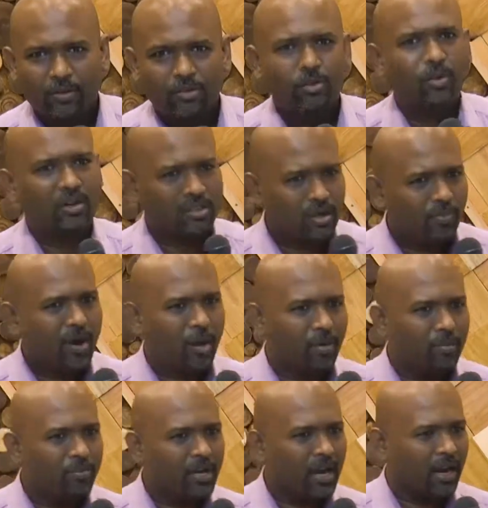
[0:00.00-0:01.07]
So, what is the
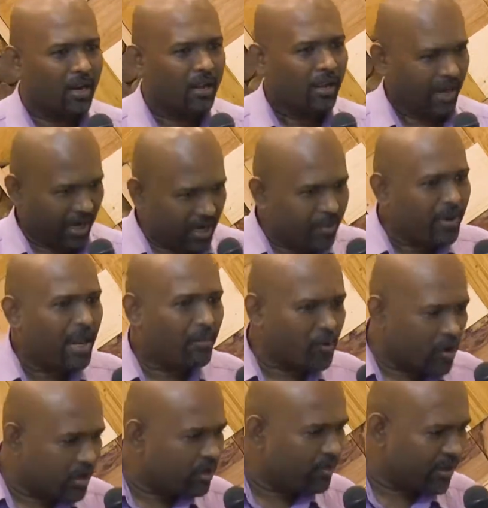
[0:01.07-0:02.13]
problem here? Anyway, I'm
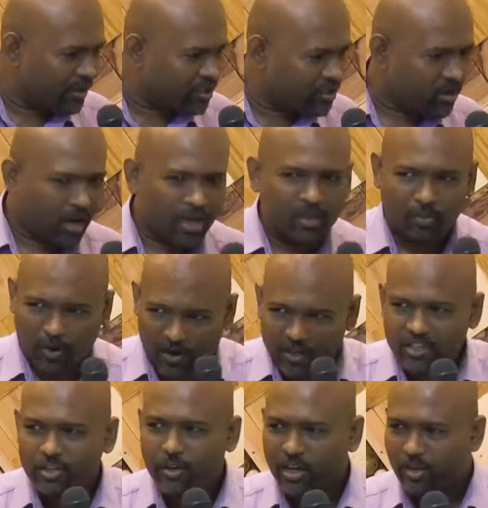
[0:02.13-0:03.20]
going to be destroyed. The body
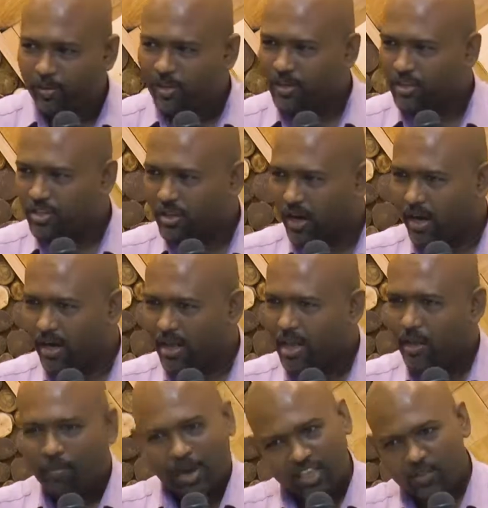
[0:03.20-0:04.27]
is going to be destroyed.
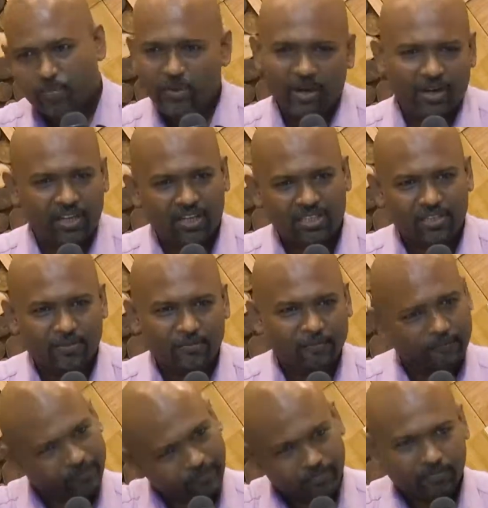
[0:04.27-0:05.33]
My spirit is
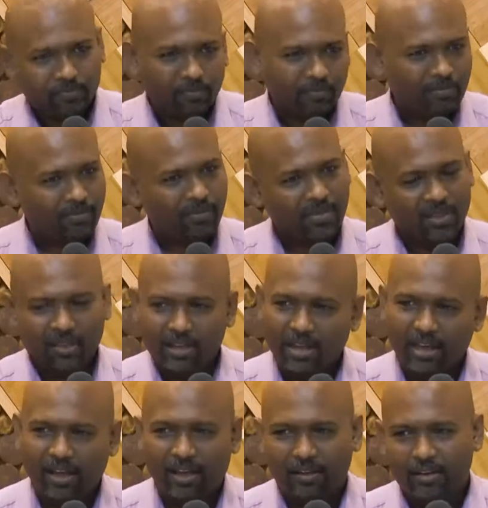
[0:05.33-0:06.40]

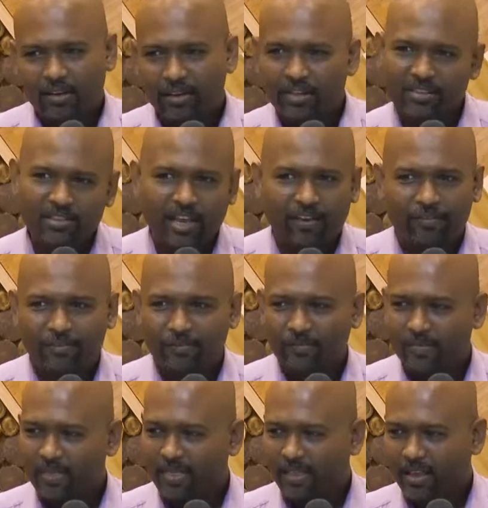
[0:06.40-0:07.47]
yeah, it's saved.
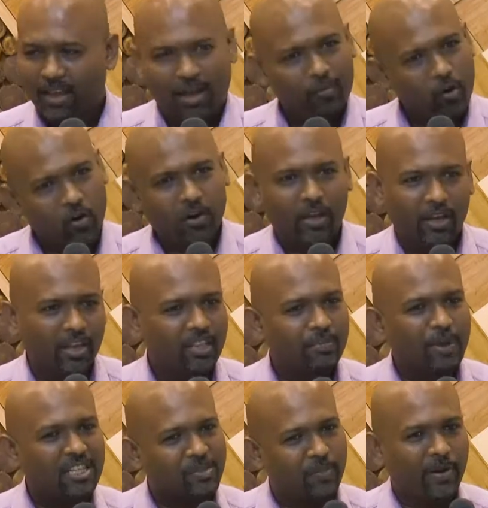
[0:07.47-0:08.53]
I'm holy in
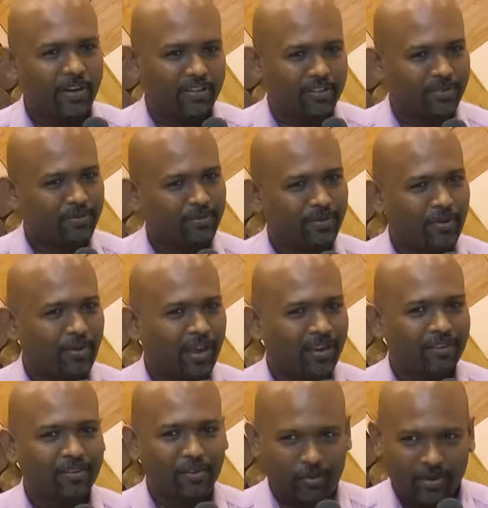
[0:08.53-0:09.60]
my spirit.
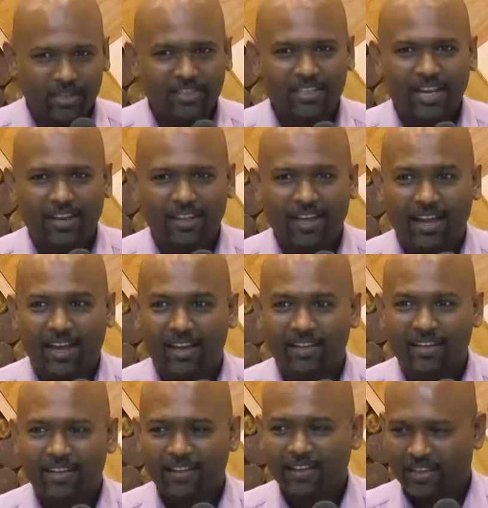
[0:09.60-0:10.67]
Okay? You understand that?
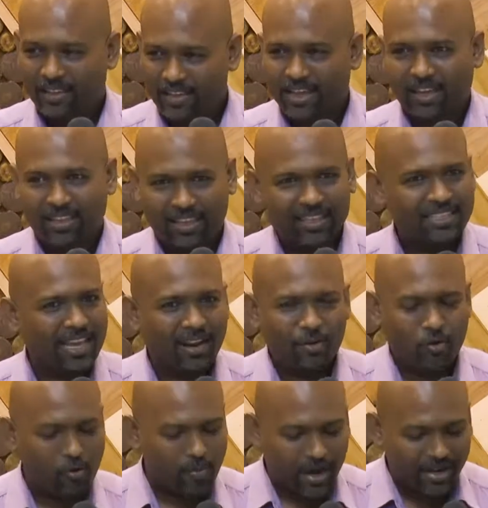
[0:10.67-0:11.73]
Yeah, these are
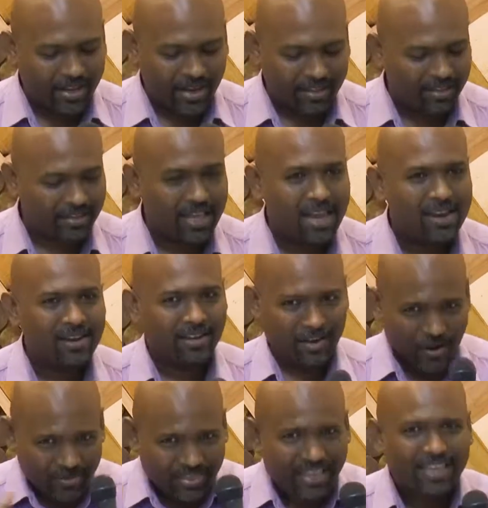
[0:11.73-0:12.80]
nobody other than, you
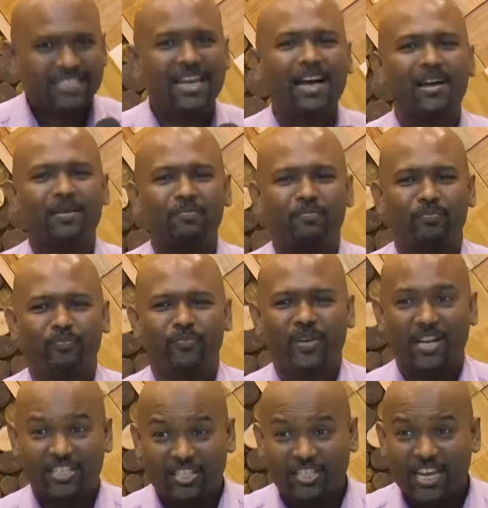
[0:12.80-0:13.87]
know, these are
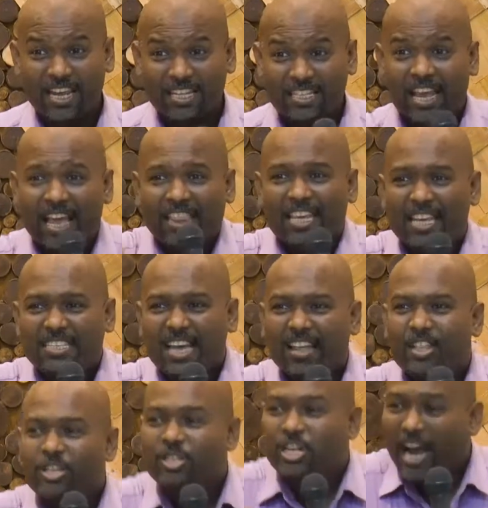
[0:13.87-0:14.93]
Christians. These are
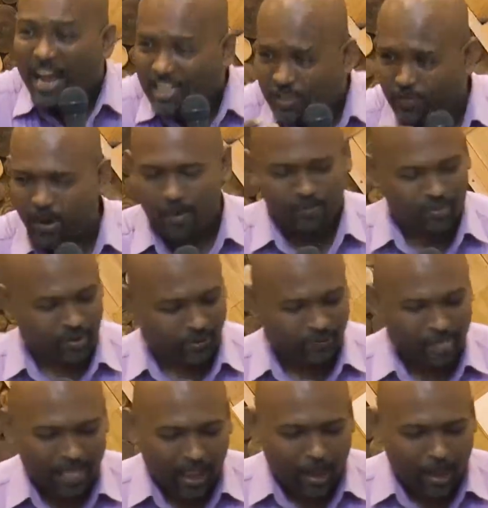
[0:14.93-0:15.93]
the church people.